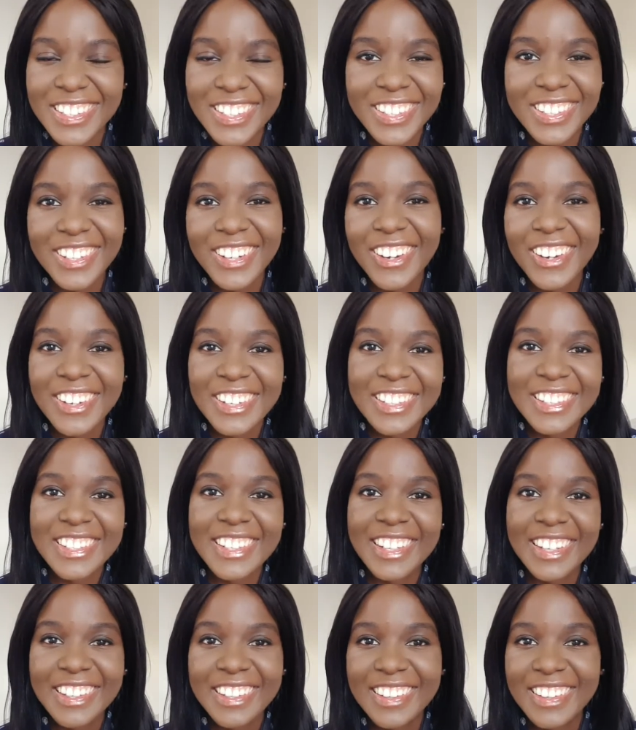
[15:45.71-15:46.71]
You can
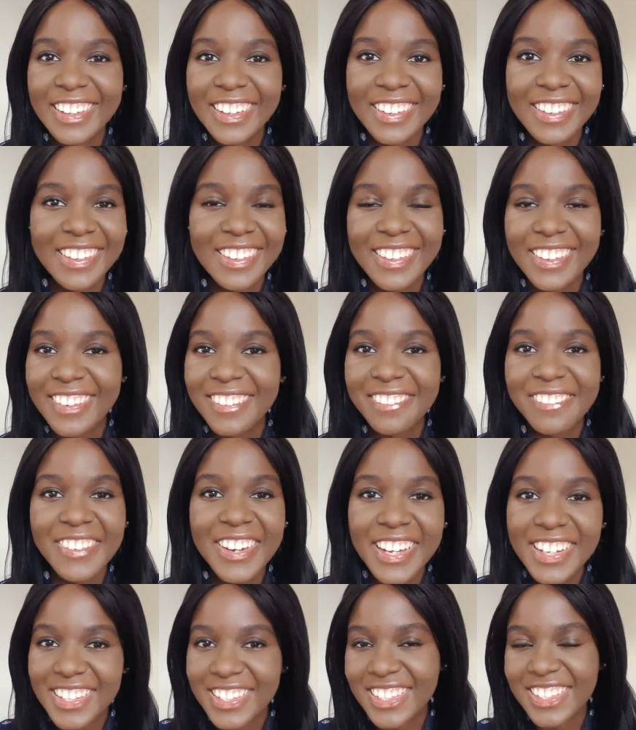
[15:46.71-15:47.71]
hardly like
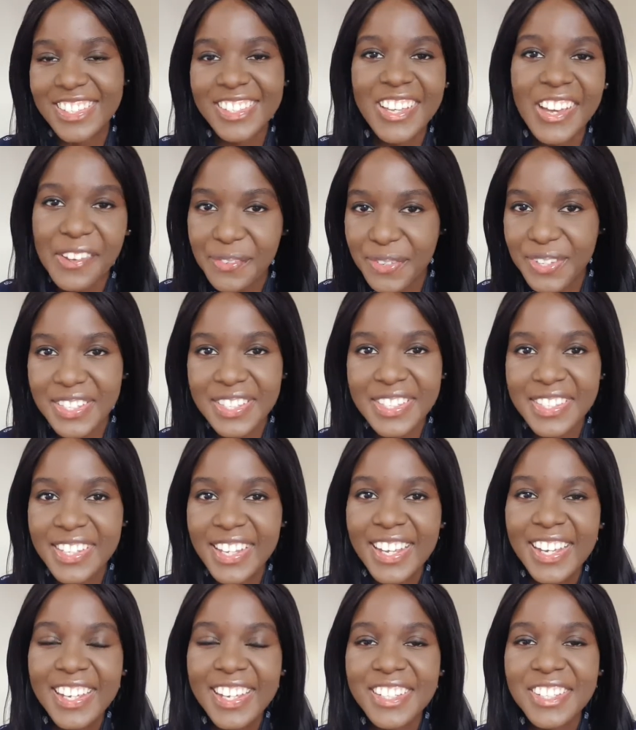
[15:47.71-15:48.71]
find a surface
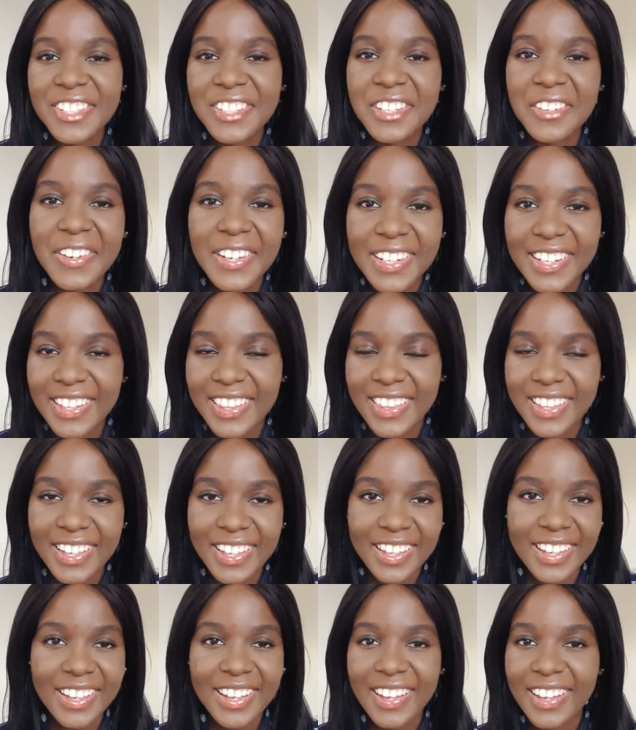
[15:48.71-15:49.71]
to do
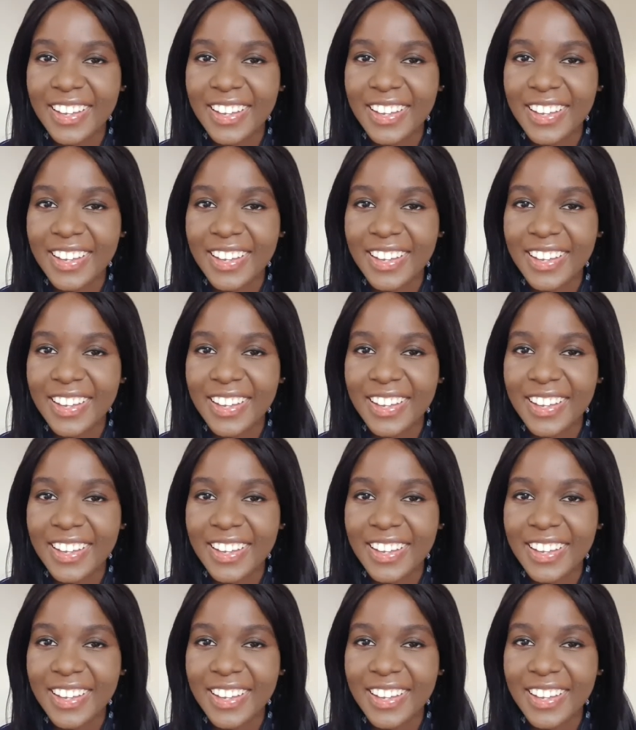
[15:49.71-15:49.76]
anything.